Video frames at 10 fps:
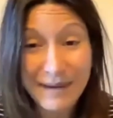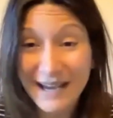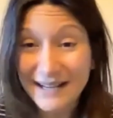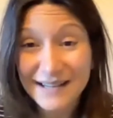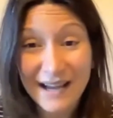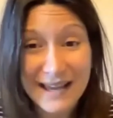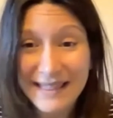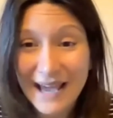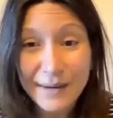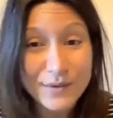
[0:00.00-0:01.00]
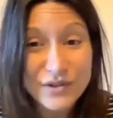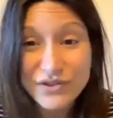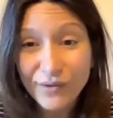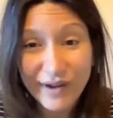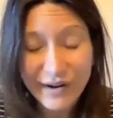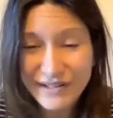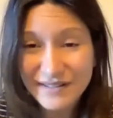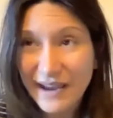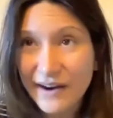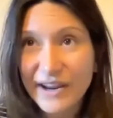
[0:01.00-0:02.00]
I had to hide that. It was so very
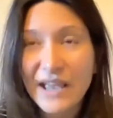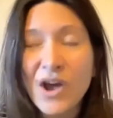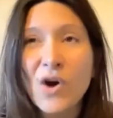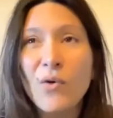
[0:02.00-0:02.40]
scary.